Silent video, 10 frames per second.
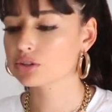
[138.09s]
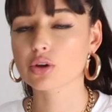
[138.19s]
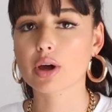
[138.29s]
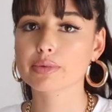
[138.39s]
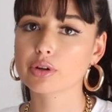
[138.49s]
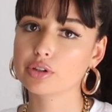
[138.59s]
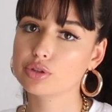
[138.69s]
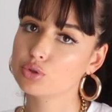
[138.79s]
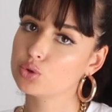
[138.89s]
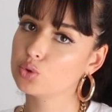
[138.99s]
So I'm going
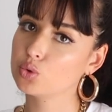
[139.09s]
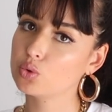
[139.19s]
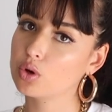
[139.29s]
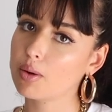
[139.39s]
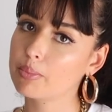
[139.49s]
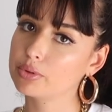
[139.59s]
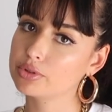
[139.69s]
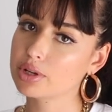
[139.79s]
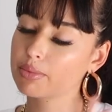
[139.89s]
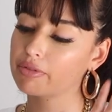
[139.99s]
to
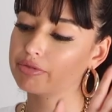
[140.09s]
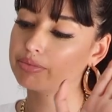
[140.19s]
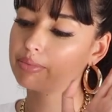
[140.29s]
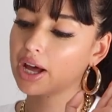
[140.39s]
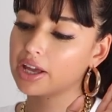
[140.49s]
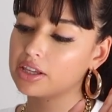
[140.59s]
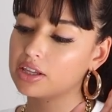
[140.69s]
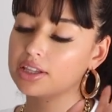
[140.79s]
put some of my